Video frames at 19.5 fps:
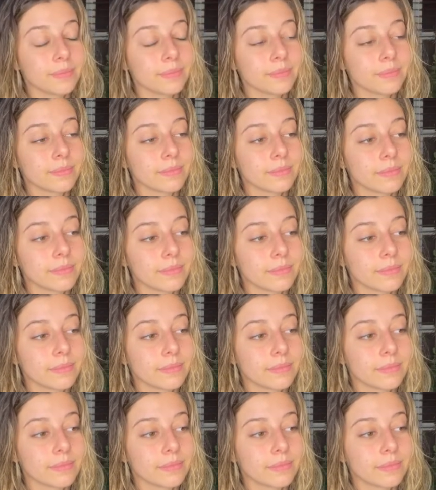
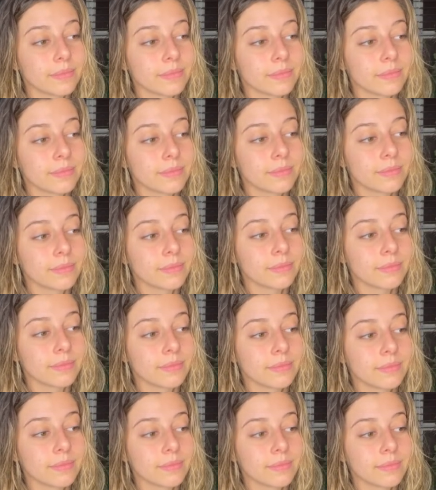
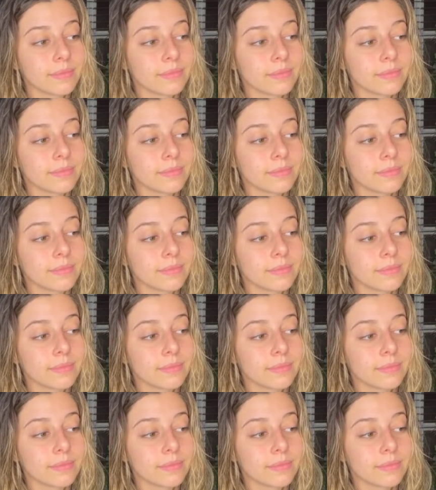Nobody speaks.